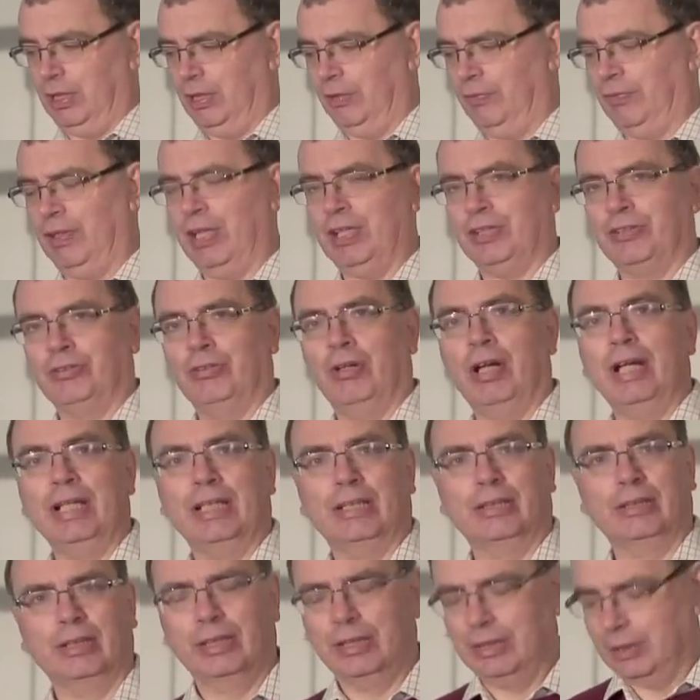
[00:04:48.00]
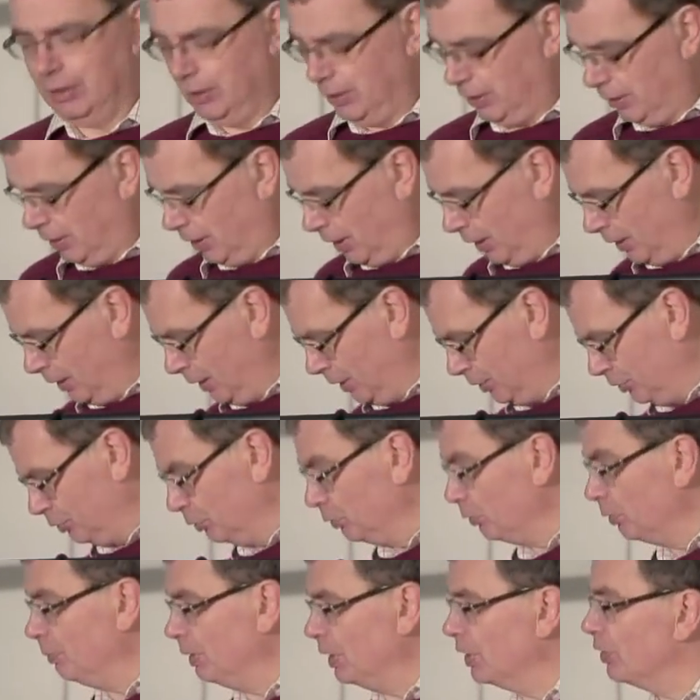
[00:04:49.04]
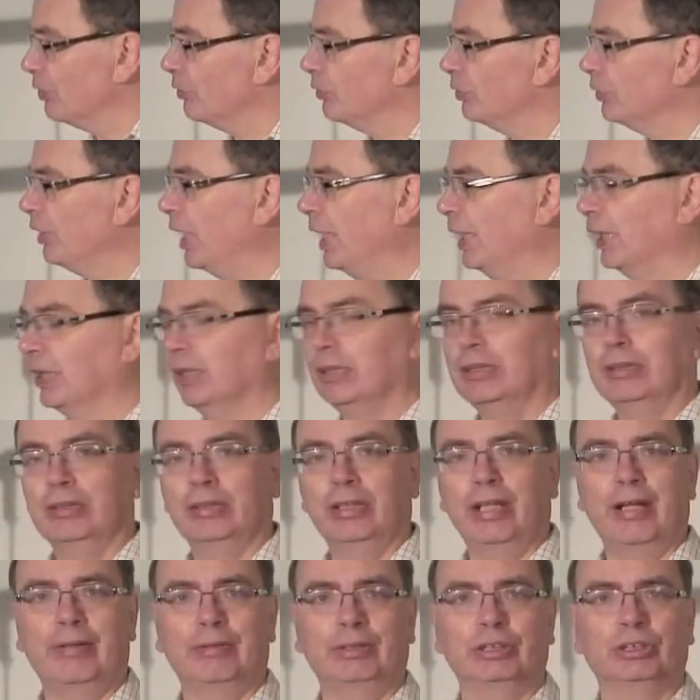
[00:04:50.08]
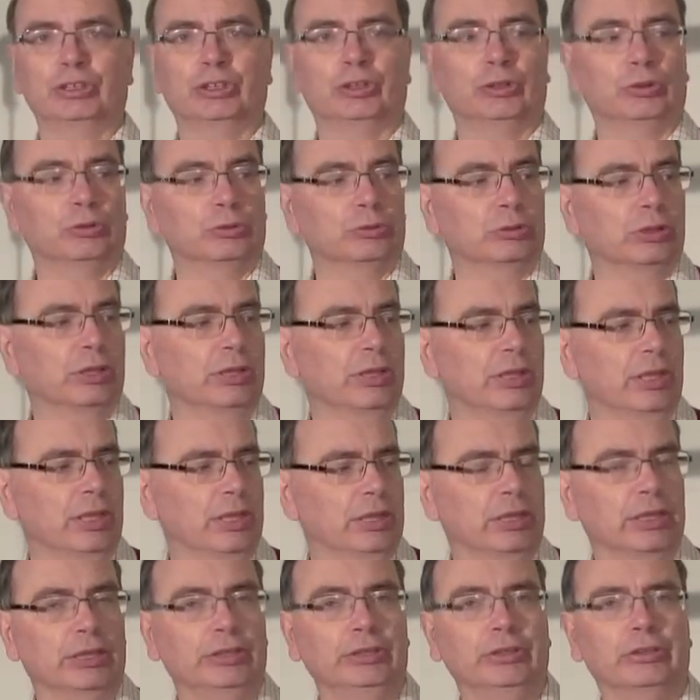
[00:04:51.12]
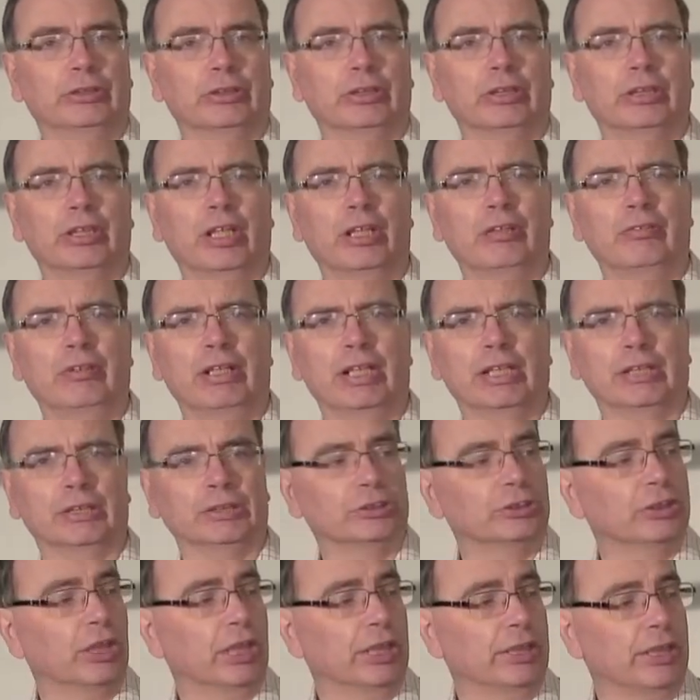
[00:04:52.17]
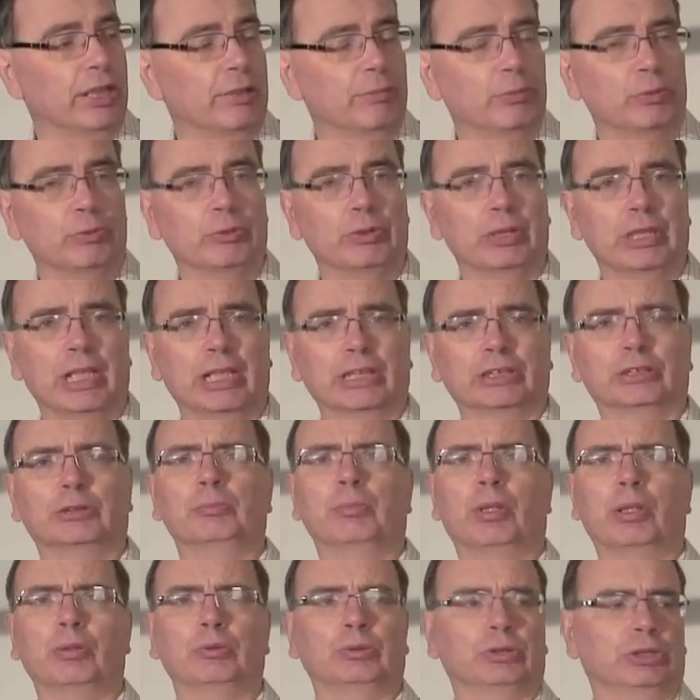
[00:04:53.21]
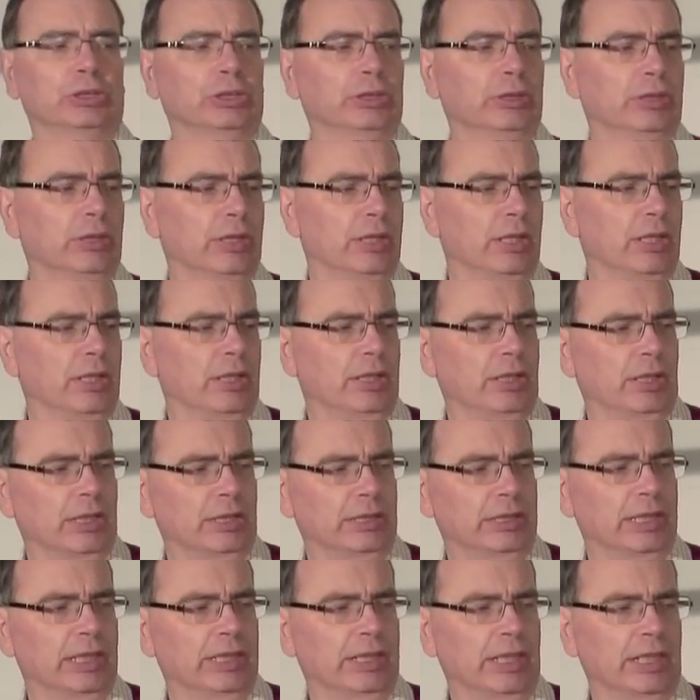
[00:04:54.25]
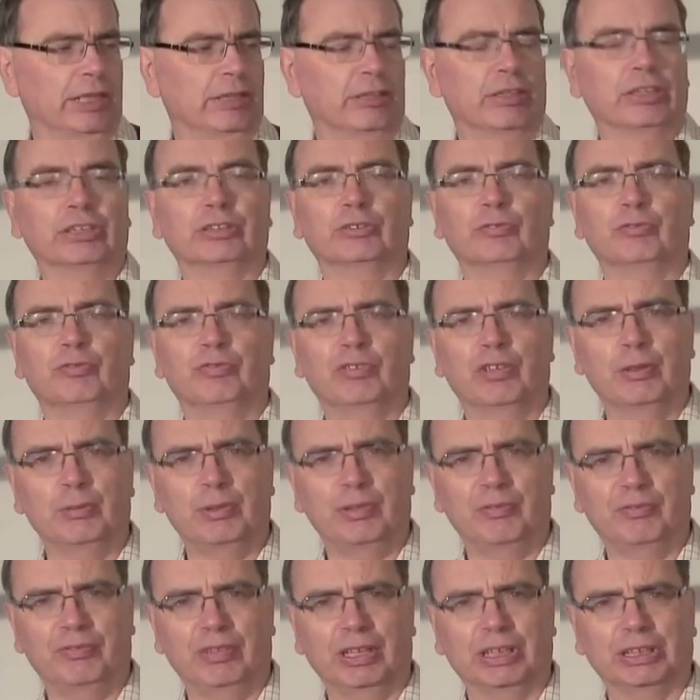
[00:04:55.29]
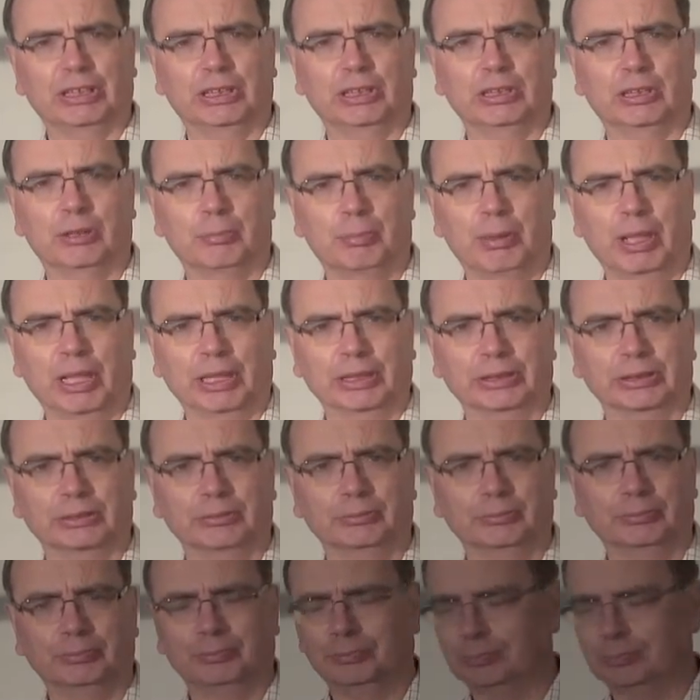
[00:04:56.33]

If that's right, and that's all the bits of track now installed, then you can go around and tighten up all the nuts and bolts and get that nice and firmly fixed into place.